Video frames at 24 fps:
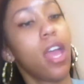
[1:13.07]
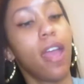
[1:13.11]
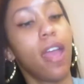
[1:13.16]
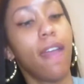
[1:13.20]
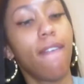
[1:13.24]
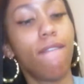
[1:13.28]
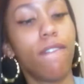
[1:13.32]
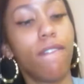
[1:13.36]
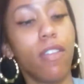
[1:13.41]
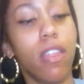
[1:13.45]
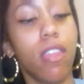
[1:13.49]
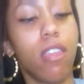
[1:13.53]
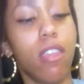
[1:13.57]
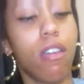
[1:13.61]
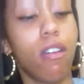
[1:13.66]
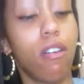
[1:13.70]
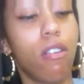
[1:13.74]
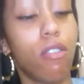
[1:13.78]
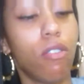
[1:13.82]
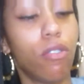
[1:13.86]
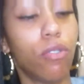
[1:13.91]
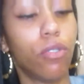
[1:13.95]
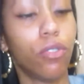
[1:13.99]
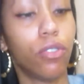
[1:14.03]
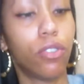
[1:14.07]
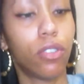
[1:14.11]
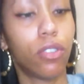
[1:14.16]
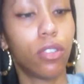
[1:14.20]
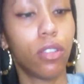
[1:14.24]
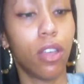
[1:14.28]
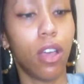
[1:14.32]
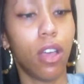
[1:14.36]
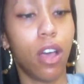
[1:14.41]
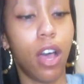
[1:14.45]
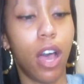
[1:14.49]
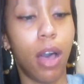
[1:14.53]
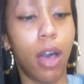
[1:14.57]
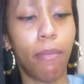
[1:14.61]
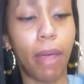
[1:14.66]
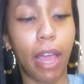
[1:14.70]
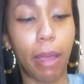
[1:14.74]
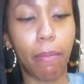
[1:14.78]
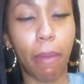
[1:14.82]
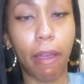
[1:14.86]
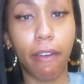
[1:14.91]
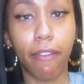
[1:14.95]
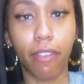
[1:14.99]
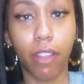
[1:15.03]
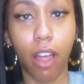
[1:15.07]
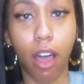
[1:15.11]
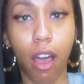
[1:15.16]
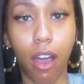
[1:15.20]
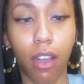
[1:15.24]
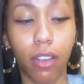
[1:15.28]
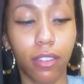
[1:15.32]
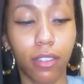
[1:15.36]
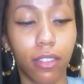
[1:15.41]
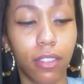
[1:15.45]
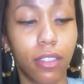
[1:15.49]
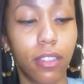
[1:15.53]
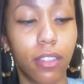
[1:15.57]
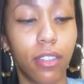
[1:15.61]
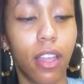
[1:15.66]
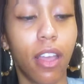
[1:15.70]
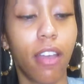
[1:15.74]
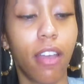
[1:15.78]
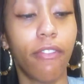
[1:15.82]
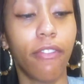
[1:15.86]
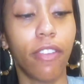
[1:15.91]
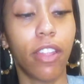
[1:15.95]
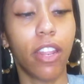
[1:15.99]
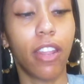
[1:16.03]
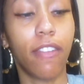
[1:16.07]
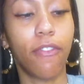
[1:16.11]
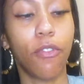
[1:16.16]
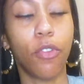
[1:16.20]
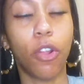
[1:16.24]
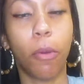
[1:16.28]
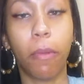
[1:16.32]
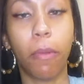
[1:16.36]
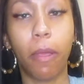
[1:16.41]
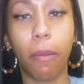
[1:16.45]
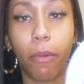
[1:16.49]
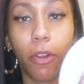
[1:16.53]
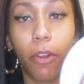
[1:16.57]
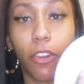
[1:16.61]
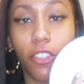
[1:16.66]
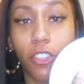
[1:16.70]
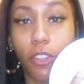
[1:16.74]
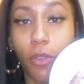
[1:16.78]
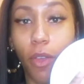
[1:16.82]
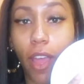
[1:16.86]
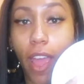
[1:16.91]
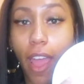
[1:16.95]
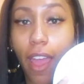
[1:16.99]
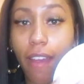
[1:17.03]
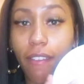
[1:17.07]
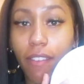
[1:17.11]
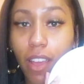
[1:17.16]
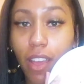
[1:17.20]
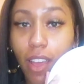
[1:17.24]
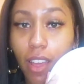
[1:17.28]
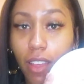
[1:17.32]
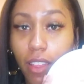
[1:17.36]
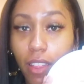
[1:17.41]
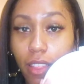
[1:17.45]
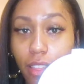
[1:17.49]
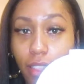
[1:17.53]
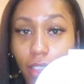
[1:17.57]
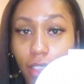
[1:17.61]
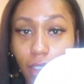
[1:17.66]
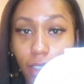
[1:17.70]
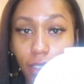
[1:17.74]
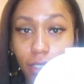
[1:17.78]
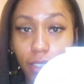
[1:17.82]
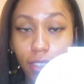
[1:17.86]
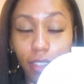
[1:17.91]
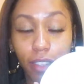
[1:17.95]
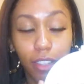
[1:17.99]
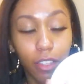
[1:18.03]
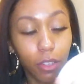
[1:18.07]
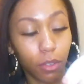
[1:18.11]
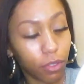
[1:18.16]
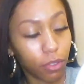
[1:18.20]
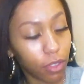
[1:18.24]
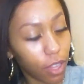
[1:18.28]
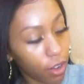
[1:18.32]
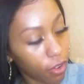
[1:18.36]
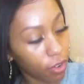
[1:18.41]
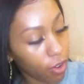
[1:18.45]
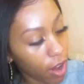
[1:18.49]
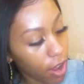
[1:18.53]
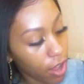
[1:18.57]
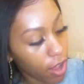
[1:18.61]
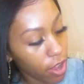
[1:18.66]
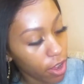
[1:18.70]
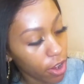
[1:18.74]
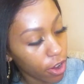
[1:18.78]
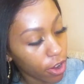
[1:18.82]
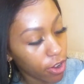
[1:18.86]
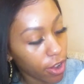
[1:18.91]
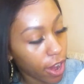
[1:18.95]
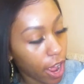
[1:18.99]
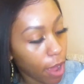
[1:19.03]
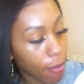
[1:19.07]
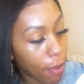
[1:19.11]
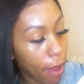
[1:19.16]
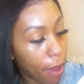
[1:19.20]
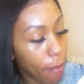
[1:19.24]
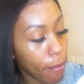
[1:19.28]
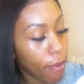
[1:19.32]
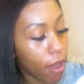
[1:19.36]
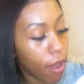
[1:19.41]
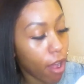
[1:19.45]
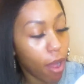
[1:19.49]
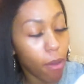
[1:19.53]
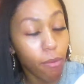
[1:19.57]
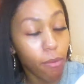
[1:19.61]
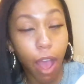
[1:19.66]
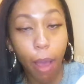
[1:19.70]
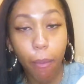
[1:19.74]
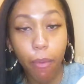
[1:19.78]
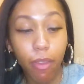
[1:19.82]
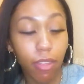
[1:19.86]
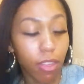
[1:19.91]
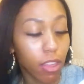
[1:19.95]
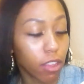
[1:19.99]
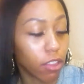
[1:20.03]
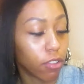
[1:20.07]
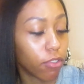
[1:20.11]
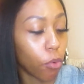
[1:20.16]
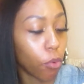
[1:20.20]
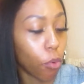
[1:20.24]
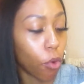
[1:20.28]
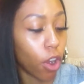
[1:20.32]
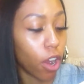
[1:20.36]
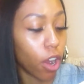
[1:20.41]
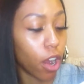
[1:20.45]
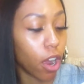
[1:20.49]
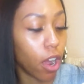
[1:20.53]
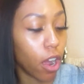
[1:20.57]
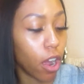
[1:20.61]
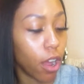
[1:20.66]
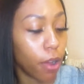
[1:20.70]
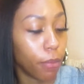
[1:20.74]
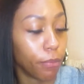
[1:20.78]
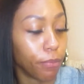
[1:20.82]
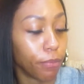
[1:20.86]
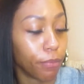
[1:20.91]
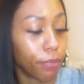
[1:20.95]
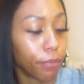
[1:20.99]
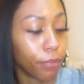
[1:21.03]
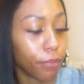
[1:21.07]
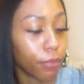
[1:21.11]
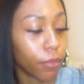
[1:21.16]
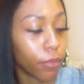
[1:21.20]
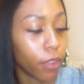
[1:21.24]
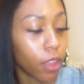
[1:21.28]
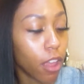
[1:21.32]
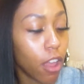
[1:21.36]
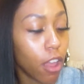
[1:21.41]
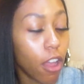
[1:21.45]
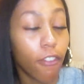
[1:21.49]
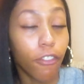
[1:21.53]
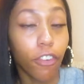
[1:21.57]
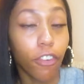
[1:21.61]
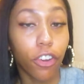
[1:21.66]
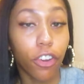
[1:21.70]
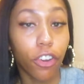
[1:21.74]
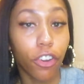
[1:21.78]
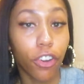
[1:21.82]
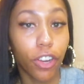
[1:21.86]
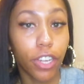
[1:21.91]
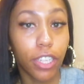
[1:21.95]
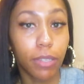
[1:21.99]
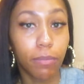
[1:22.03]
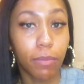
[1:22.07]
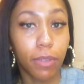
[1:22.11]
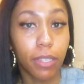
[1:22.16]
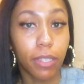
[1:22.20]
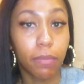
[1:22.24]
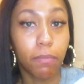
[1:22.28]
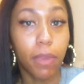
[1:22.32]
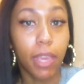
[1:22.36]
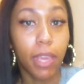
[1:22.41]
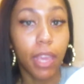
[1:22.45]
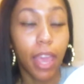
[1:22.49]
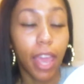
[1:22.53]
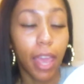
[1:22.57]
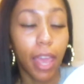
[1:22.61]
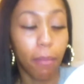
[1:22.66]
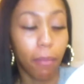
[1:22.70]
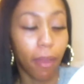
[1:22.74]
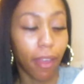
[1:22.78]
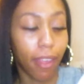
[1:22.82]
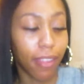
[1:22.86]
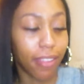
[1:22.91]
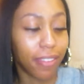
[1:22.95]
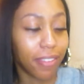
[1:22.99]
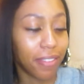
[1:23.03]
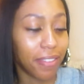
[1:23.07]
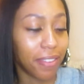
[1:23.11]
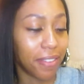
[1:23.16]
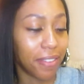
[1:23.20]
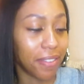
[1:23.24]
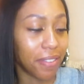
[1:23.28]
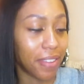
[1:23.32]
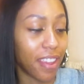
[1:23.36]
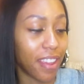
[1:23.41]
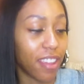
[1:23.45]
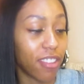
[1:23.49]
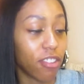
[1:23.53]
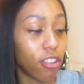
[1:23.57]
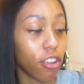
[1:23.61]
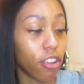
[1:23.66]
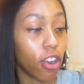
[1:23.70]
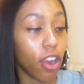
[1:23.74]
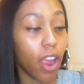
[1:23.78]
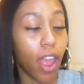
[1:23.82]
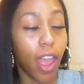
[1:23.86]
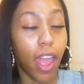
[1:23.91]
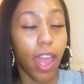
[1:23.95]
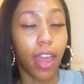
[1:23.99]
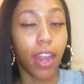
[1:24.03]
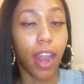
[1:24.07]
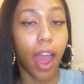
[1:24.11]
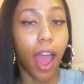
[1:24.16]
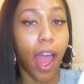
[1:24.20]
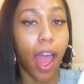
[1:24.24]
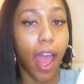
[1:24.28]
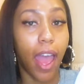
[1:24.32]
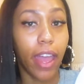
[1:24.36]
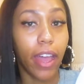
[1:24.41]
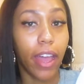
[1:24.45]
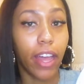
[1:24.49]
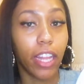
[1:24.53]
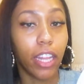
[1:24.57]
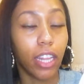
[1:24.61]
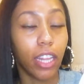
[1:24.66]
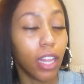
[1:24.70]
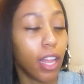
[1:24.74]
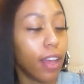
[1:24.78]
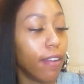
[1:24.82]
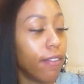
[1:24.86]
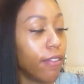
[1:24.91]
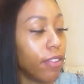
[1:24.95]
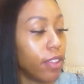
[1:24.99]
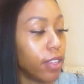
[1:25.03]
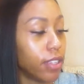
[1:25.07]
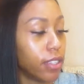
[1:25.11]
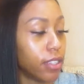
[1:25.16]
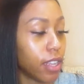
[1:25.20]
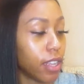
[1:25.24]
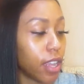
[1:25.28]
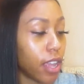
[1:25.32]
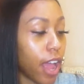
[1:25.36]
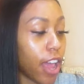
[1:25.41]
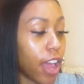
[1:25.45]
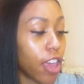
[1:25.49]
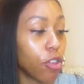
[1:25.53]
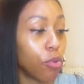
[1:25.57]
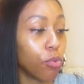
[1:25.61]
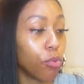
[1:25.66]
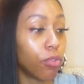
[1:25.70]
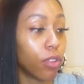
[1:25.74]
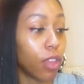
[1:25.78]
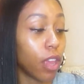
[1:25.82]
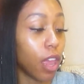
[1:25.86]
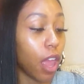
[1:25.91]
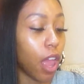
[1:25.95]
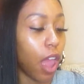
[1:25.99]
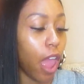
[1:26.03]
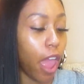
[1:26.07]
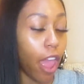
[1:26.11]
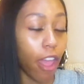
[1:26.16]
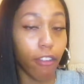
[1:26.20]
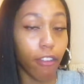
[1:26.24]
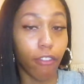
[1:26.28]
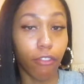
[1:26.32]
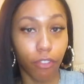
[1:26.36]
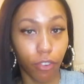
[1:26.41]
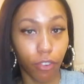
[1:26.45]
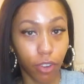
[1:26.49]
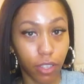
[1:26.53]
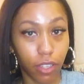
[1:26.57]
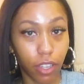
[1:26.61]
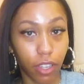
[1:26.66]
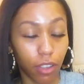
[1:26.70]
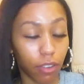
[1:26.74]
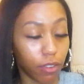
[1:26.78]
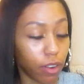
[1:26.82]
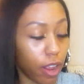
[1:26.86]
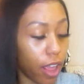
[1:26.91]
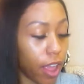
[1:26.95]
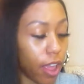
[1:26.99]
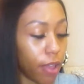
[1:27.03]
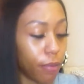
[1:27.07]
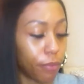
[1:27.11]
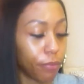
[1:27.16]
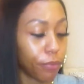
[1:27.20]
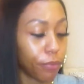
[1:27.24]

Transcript: videos, like my vlogs and stuff, and if you know me in person, you have this little thing right here. Now my mom got me this for Christmas, me and my sister, and I love this thing. I use it every single day.